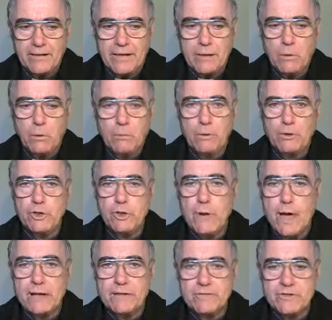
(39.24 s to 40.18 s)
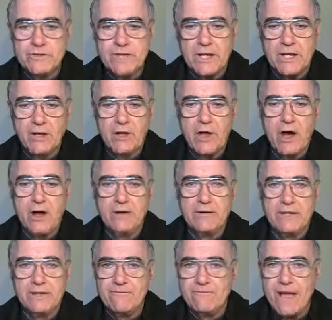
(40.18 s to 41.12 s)
They will put you out of the
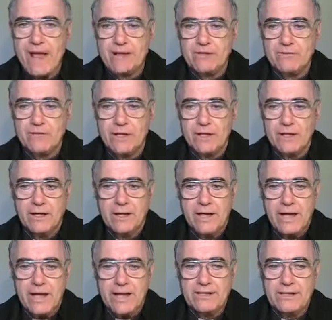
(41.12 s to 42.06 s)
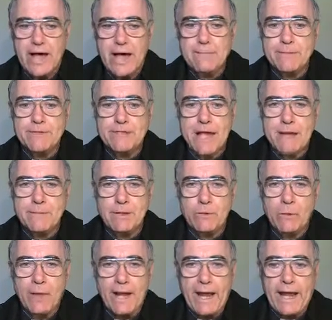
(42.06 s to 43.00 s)
synagogue. In fact, a time is
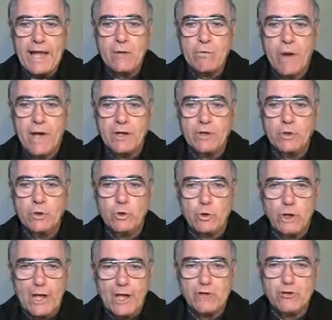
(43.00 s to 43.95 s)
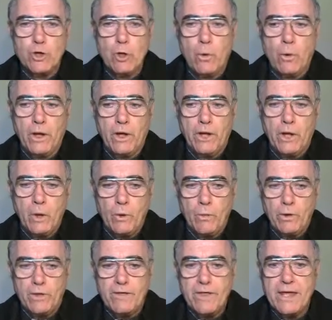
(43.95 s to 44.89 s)
coming when anyone who kills you
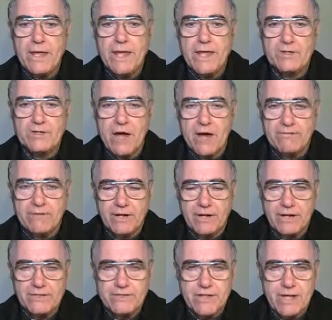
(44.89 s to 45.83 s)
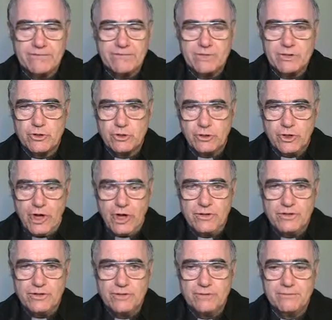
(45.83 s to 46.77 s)
will think he is offering a service to
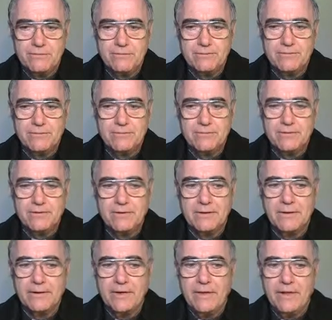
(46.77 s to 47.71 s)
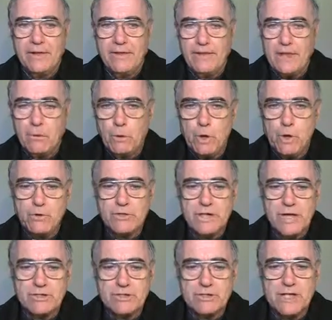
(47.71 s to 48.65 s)
God. They will do
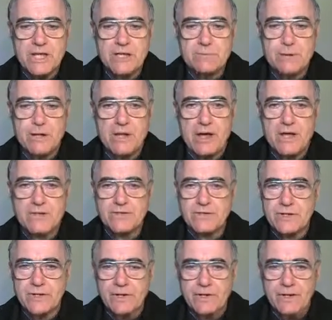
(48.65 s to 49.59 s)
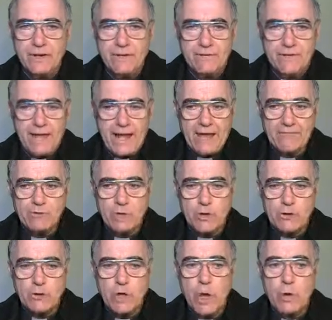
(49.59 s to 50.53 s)
such things because they have
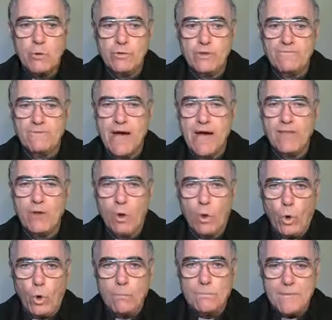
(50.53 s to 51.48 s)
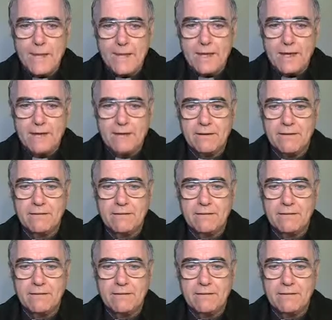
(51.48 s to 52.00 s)
not known the Father or me.